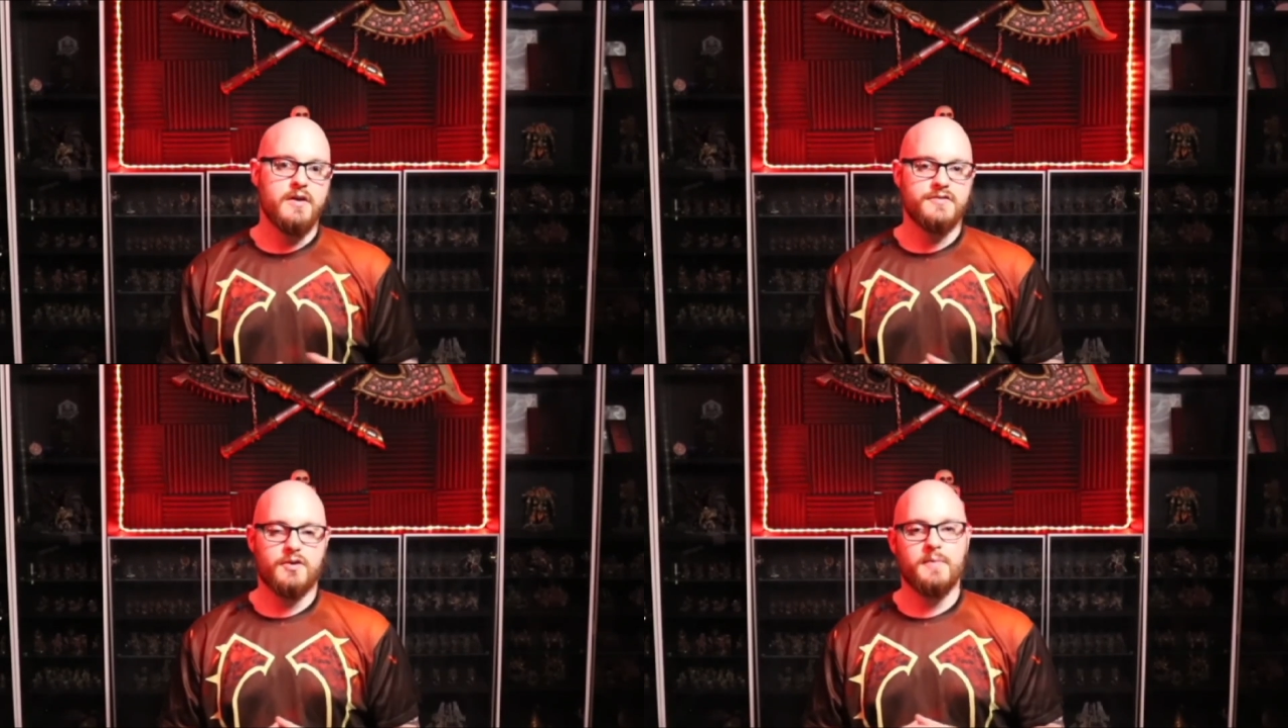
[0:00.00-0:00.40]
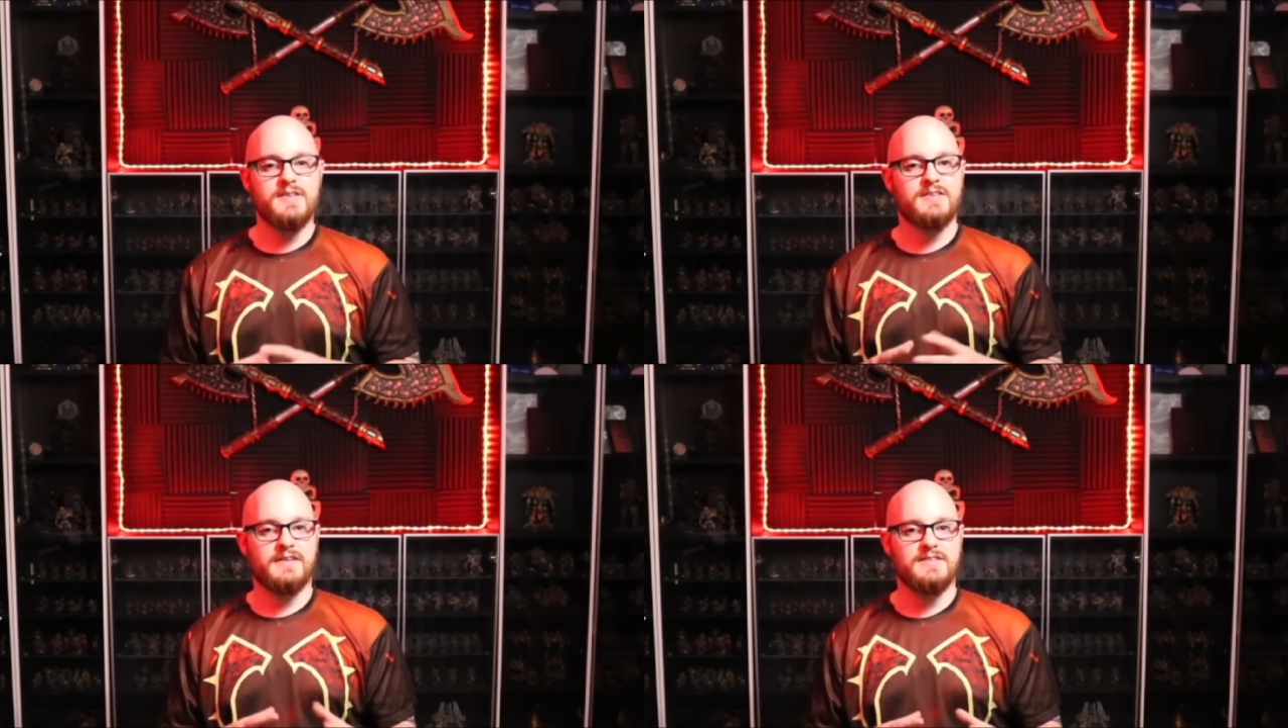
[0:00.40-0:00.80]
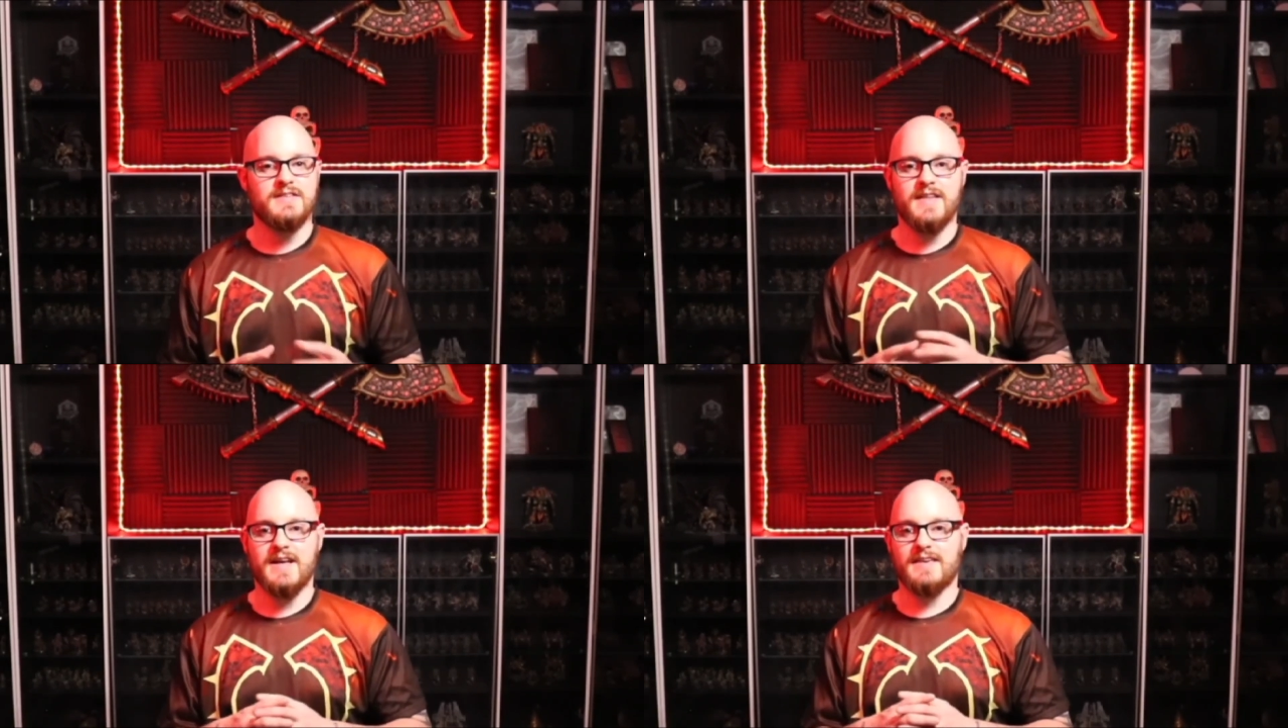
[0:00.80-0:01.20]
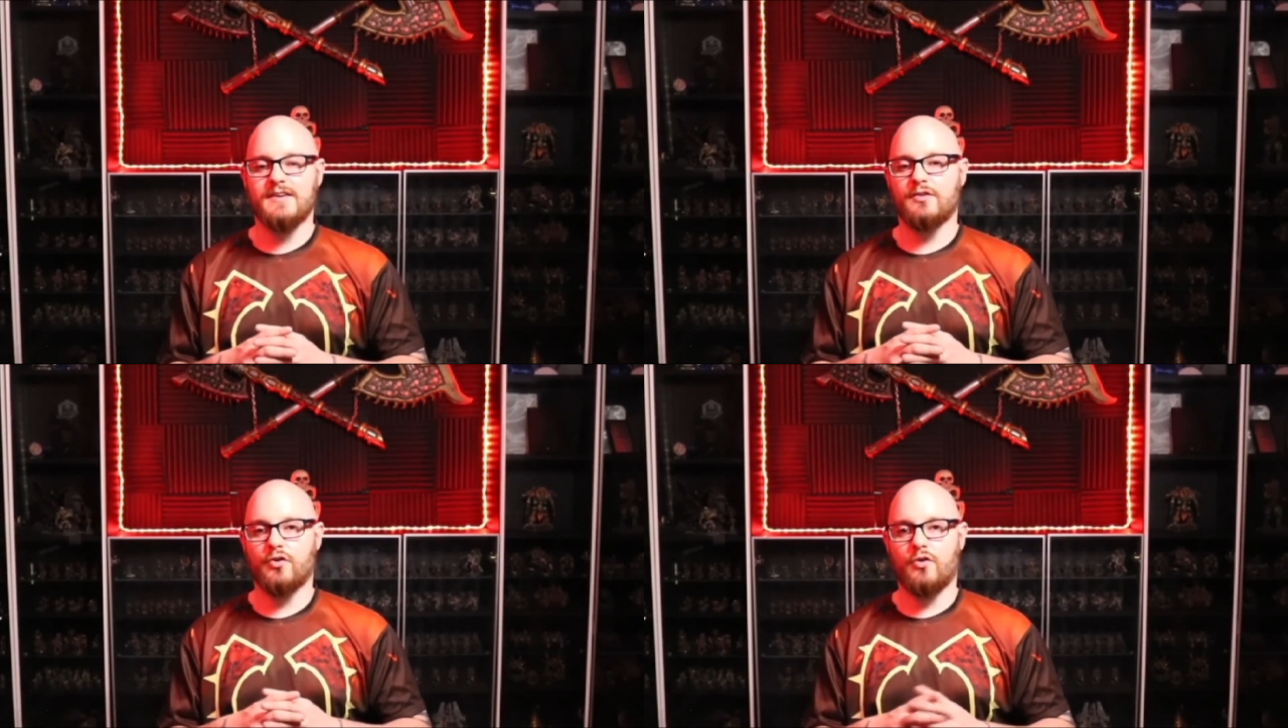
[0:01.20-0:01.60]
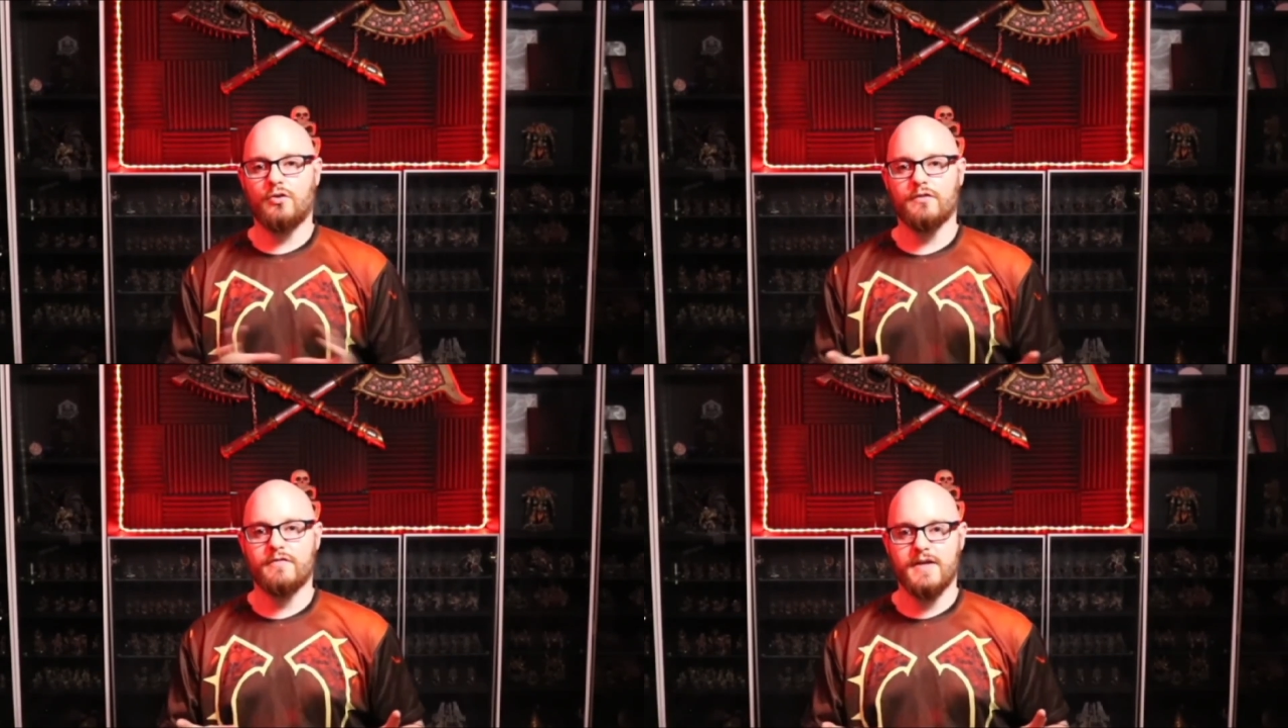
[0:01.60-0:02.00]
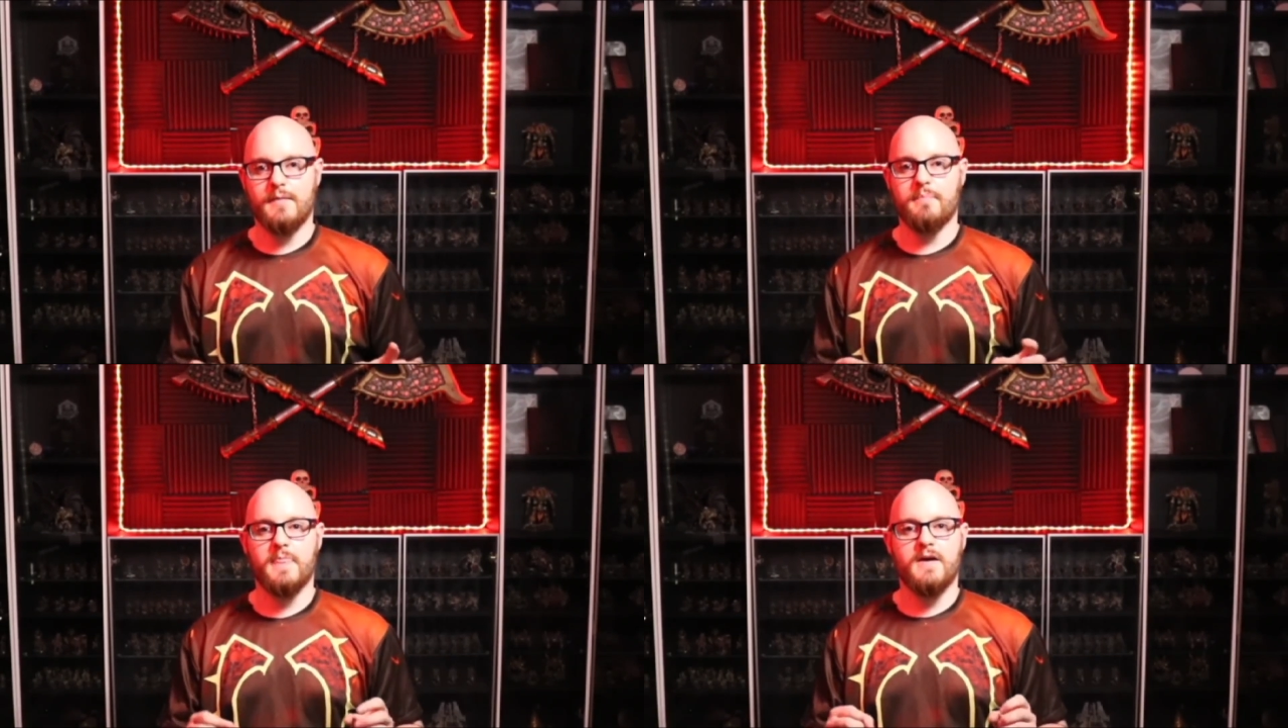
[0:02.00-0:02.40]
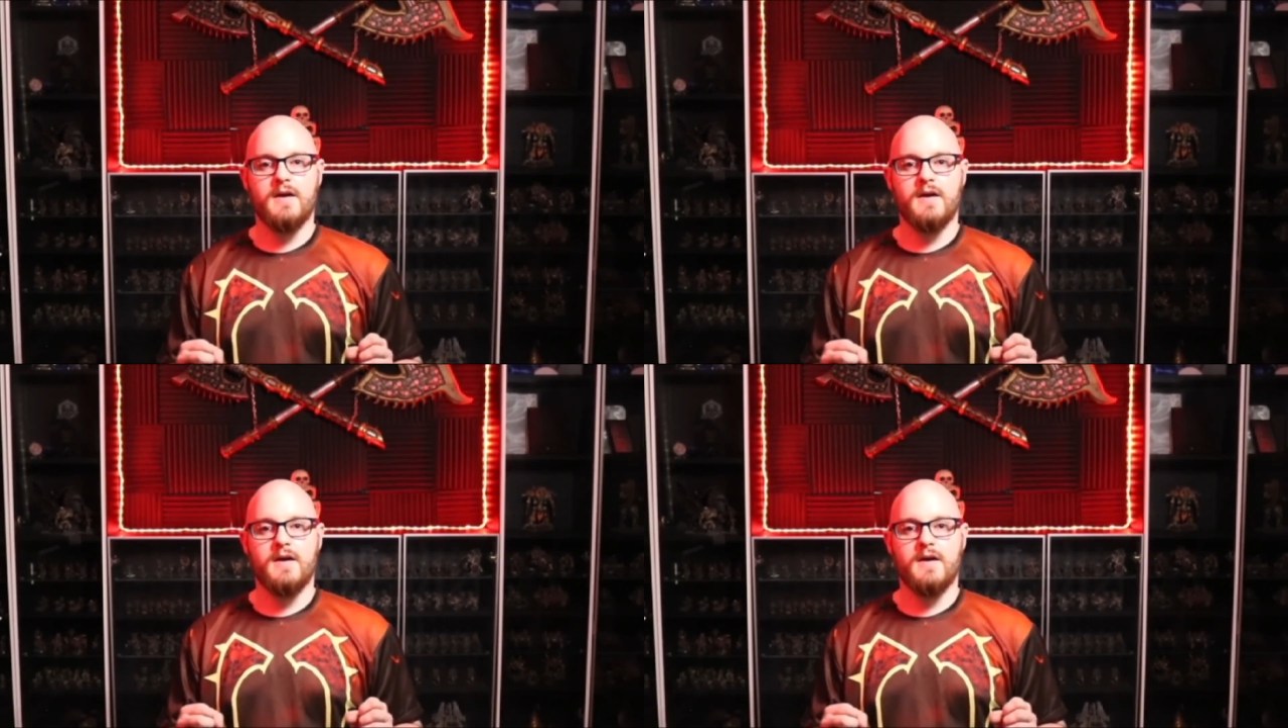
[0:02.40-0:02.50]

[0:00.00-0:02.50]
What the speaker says: So I basically did that, killed all of them,